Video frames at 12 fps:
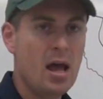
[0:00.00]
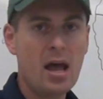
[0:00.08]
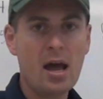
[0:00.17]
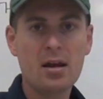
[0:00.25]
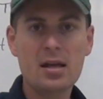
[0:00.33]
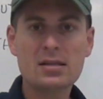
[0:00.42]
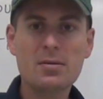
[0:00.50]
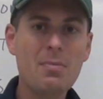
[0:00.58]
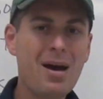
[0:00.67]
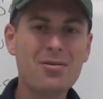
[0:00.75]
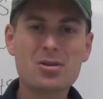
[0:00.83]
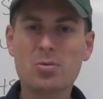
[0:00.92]
and it's a
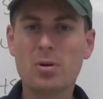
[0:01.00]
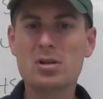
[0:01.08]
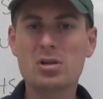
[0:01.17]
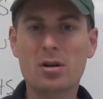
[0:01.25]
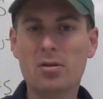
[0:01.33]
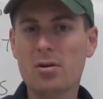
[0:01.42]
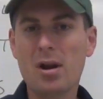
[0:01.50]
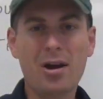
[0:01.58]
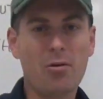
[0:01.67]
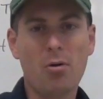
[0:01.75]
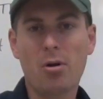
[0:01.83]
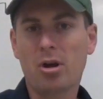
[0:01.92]
mountainous region. They're
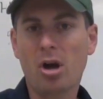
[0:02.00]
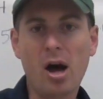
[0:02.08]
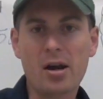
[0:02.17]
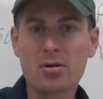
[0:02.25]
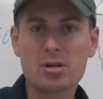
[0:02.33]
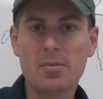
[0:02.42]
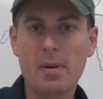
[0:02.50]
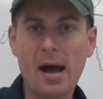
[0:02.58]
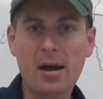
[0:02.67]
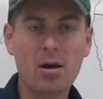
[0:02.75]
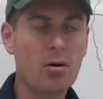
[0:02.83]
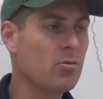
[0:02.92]
not growing cotton or
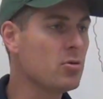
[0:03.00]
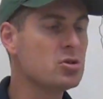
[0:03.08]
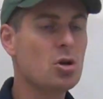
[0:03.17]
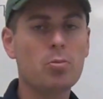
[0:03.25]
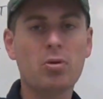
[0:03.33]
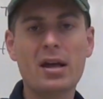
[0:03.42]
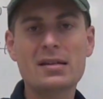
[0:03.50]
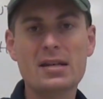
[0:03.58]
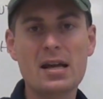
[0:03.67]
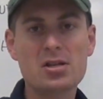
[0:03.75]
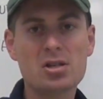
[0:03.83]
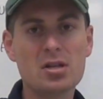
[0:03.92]
tobacco. There's no
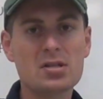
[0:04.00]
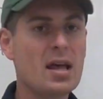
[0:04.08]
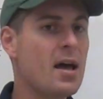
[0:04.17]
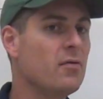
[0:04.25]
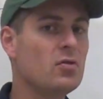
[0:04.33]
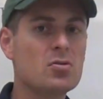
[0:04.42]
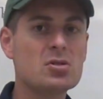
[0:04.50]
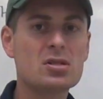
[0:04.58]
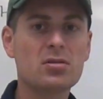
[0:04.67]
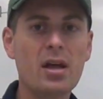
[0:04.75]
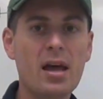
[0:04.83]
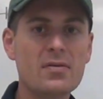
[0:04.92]
plantations. They have no
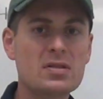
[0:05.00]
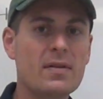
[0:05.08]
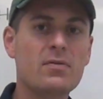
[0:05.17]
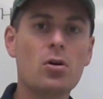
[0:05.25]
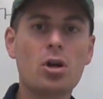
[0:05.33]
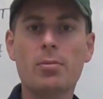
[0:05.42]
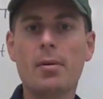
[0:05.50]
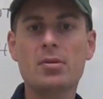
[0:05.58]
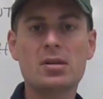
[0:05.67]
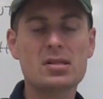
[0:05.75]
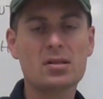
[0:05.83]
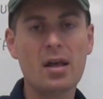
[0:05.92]
slaves. They have no
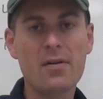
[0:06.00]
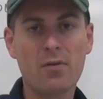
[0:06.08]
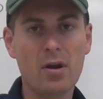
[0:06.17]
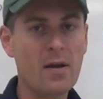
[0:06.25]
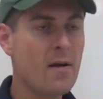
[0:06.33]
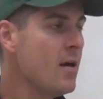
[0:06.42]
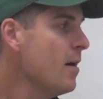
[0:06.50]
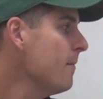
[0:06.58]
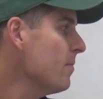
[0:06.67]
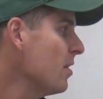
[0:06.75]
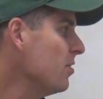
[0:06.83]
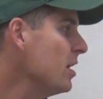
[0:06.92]
commitment to slavery.
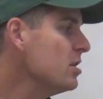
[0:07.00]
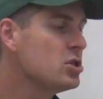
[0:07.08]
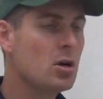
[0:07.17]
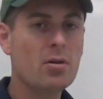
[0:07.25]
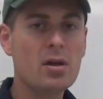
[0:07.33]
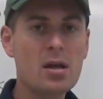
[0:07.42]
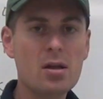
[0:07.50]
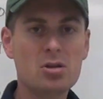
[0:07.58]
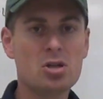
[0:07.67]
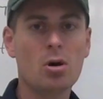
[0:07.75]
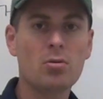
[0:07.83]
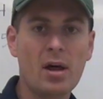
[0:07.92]
They generally
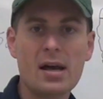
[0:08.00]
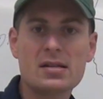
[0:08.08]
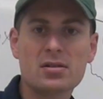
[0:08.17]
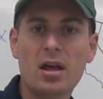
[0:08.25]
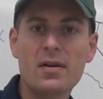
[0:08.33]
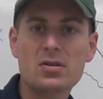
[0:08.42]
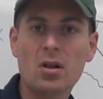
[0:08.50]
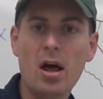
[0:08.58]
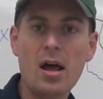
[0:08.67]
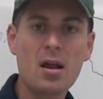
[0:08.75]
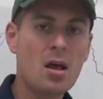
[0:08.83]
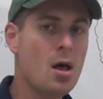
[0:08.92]
don't like slaves a
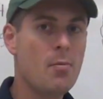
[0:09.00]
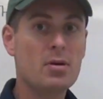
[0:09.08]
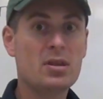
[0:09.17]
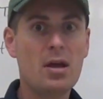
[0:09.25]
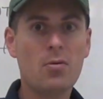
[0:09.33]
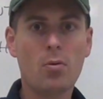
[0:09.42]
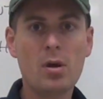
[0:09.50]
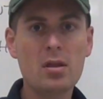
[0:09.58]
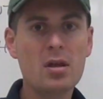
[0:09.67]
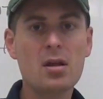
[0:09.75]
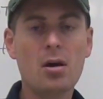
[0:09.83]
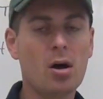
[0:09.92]
lot, but they
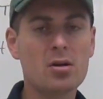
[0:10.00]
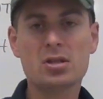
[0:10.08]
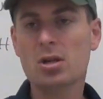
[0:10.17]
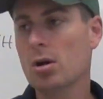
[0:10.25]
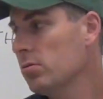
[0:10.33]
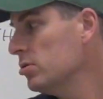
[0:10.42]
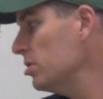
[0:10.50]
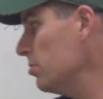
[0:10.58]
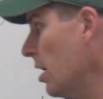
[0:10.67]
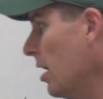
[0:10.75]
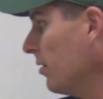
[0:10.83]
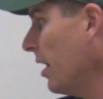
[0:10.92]
really also do
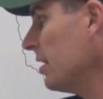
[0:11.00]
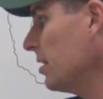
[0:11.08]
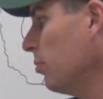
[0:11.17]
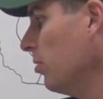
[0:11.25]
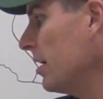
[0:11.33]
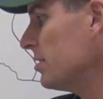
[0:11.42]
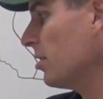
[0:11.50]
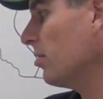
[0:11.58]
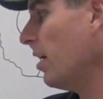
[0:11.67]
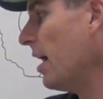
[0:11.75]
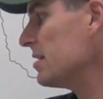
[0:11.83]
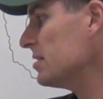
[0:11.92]
not like the planter
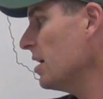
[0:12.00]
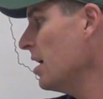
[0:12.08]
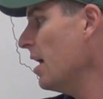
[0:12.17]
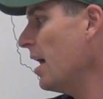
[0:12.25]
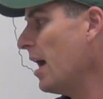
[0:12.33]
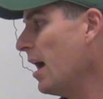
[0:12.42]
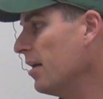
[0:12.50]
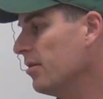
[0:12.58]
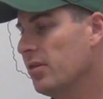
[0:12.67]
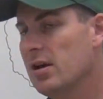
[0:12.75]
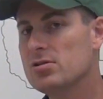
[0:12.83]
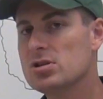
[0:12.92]
class, and
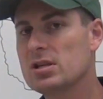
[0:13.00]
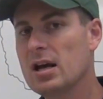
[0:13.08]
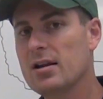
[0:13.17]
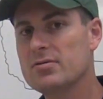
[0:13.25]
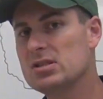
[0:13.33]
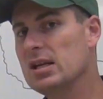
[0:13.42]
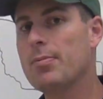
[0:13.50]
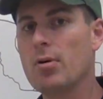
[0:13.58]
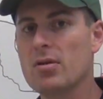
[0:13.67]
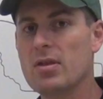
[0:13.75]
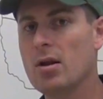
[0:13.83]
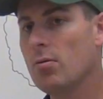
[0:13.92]
they're just kind of
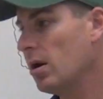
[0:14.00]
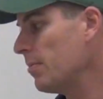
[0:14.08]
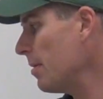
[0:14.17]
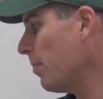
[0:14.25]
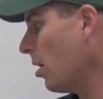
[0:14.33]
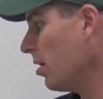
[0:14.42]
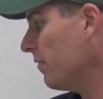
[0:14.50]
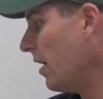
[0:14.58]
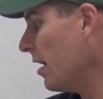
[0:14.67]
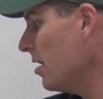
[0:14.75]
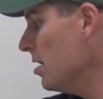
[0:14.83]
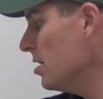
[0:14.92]
separate. They don't want to be a part of
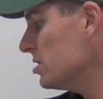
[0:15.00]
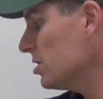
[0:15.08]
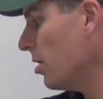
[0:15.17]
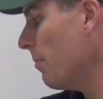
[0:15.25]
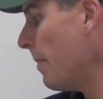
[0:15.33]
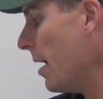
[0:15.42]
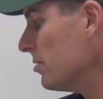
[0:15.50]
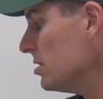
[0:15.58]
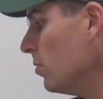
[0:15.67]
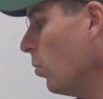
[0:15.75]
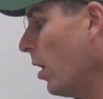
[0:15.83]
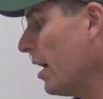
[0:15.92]
that. So the
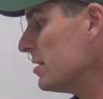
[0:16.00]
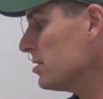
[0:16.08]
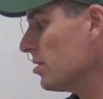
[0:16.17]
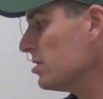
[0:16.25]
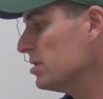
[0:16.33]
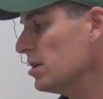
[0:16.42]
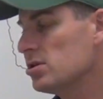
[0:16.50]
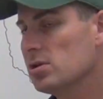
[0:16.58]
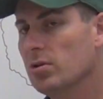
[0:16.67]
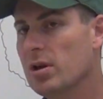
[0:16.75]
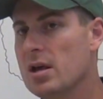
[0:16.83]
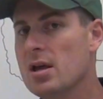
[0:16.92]
mountain whites are
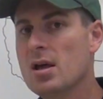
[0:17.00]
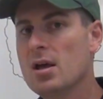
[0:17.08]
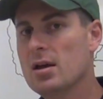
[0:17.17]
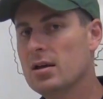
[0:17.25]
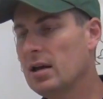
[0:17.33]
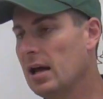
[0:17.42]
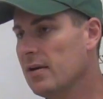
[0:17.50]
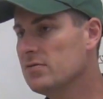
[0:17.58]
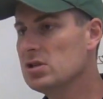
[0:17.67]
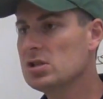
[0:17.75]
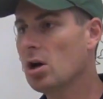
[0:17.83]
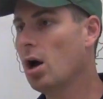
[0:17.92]
essentially kind of
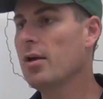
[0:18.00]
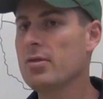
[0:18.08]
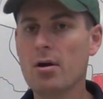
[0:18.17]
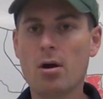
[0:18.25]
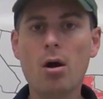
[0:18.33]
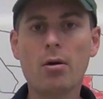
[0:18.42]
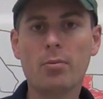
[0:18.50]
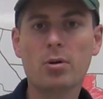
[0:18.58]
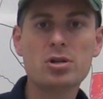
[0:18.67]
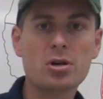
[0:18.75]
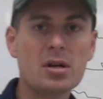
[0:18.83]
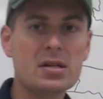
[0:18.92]
just on their own. And
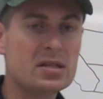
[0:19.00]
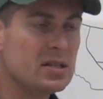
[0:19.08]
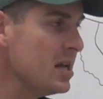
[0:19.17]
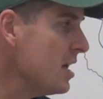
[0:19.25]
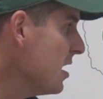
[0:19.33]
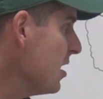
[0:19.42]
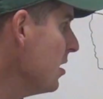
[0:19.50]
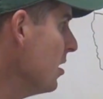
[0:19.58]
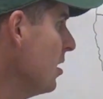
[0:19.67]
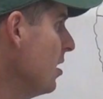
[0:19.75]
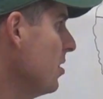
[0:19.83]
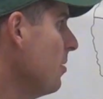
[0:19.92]
what you're going to
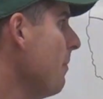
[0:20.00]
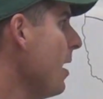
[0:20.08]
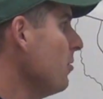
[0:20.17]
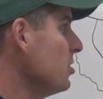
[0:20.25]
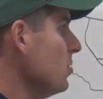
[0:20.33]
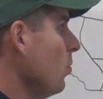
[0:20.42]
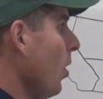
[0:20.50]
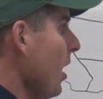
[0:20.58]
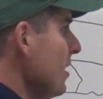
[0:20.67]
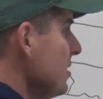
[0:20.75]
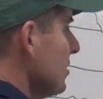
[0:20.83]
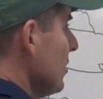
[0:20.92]
see, the mountain
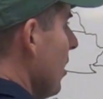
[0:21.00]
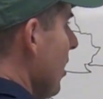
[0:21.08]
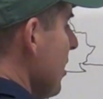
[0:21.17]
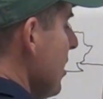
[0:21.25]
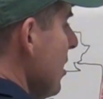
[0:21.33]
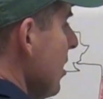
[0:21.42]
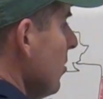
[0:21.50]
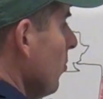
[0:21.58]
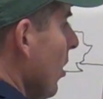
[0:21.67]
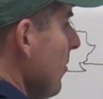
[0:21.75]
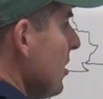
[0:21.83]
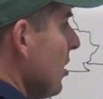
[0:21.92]
whites in
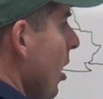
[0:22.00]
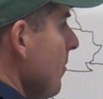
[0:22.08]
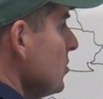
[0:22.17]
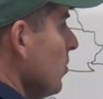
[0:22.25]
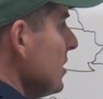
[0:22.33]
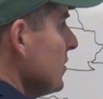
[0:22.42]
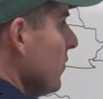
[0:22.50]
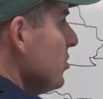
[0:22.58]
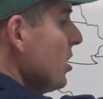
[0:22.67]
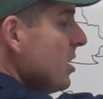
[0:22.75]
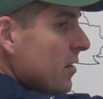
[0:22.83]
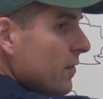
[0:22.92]
what becomes West
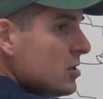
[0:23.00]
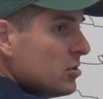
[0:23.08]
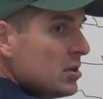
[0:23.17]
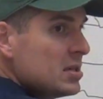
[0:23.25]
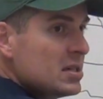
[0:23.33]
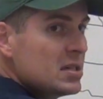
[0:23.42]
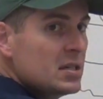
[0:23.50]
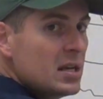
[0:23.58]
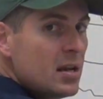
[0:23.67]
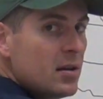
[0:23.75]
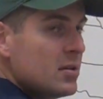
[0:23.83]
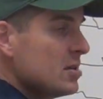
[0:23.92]
Virginia eventually
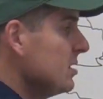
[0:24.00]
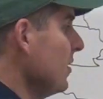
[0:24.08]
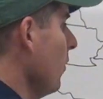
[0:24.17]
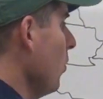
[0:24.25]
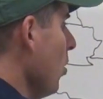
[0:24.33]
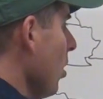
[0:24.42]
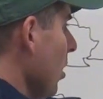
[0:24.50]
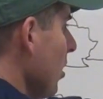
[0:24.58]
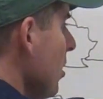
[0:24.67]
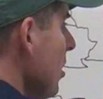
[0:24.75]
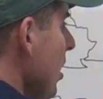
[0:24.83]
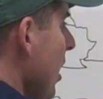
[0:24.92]
secede in the Civil War.
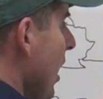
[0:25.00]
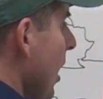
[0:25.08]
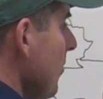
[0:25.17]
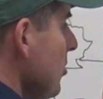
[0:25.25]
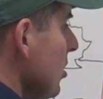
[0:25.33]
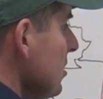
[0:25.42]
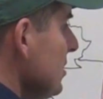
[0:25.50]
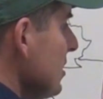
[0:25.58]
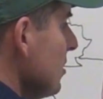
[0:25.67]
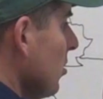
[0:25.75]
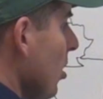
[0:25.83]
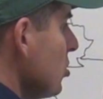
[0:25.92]
You're going to
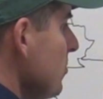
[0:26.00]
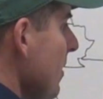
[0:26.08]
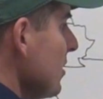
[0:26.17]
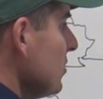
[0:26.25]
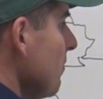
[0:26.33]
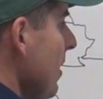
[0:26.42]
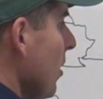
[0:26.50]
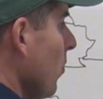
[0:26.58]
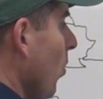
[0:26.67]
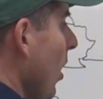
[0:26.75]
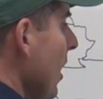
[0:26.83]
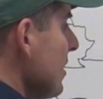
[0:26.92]
see large amounts of
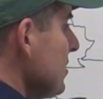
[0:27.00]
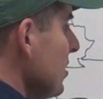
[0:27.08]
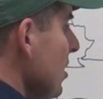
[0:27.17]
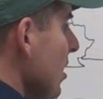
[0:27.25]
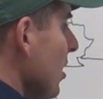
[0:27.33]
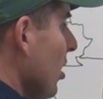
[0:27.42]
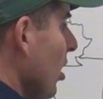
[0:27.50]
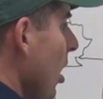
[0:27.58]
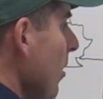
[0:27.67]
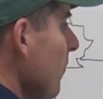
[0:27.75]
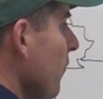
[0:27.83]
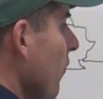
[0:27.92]
mountain whites
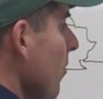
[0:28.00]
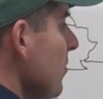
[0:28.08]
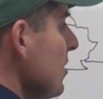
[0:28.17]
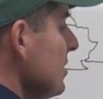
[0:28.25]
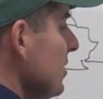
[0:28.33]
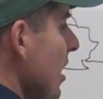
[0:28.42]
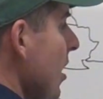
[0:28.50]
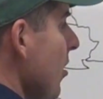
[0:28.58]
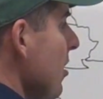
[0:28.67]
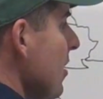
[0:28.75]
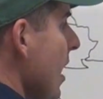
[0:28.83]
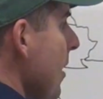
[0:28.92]
come from this
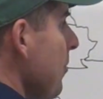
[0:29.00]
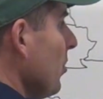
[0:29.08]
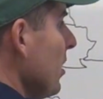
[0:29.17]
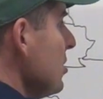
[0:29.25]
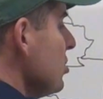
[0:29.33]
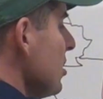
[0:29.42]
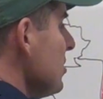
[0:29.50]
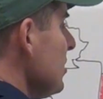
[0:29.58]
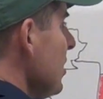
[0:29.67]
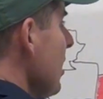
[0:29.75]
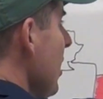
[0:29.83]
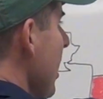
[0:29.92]
area in the
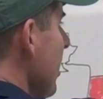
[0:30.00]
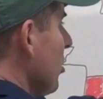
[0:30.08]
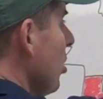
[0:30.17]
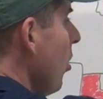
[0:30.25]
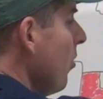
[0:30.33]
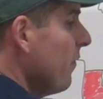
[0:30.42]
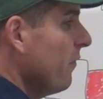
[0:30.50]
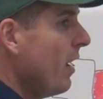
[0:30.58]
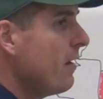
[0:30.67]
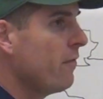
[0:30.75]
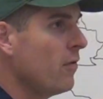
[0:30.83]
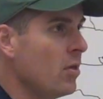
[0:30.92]
Appalachians and go and
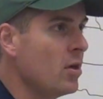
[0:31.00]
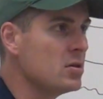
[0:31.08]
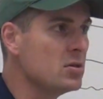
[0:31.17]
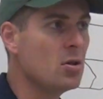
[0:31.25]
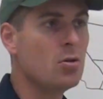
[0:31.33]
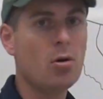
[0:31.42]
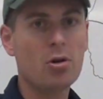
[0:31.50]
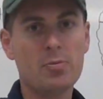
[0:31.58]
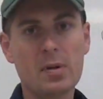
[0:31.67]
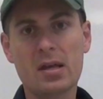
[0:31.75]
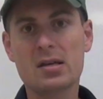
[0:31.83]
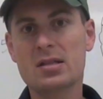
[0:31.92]
fight for the North
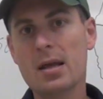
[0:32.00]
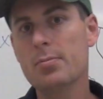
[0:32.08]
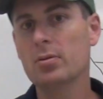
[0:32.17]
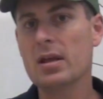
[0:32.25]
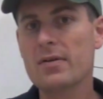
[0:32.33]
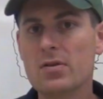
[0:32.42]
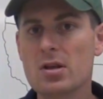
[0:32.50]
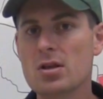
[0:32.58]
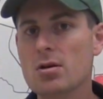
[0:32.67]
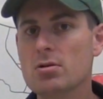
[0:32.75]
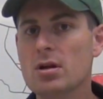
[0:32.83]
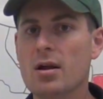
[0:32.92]
because they believe in the
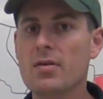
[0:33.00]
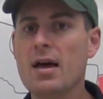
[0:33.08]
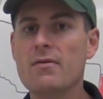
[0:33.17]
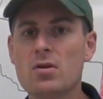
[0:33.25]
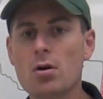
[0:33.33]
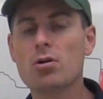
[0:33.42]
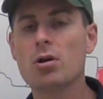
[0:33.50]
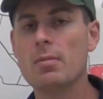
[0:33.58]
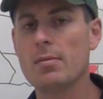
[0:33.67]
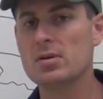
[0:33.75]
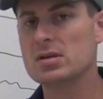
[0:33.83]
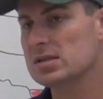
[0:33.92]
Union and they have no
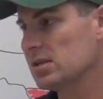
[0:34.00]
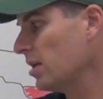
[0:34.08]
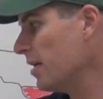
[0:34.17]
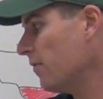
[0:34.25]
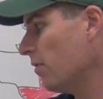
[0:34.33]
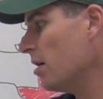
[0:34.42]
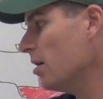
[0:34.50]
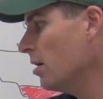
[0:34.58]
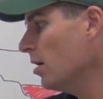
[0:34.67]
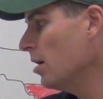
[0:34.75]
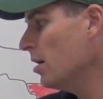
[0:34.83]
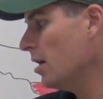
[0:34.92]
commitment to slavery
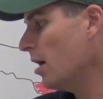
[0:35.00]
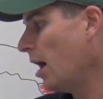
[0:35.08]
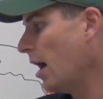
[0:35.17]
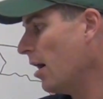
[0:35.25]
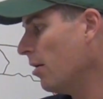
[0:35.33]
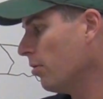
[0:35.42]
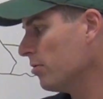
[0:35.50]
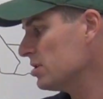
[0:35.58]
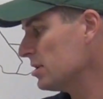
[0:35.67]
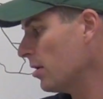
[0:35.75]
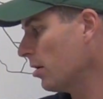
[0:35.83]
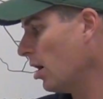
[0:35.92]
or the
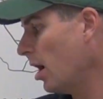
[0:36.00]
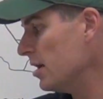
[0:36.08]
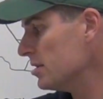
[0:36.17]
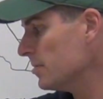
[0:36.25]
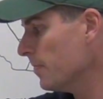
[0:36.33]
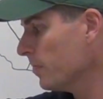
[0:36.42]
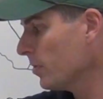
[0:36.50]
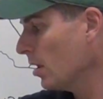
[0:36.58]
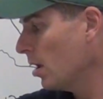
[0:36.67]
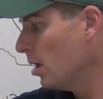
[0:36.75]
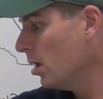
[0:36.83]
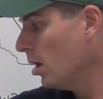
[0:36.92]
Southern cause.
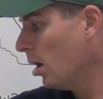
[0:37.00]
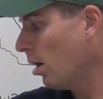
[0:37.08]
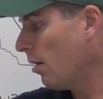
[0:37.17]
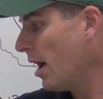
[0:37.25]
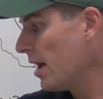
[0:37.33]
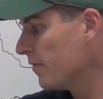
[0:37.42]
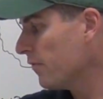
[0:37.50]
All right,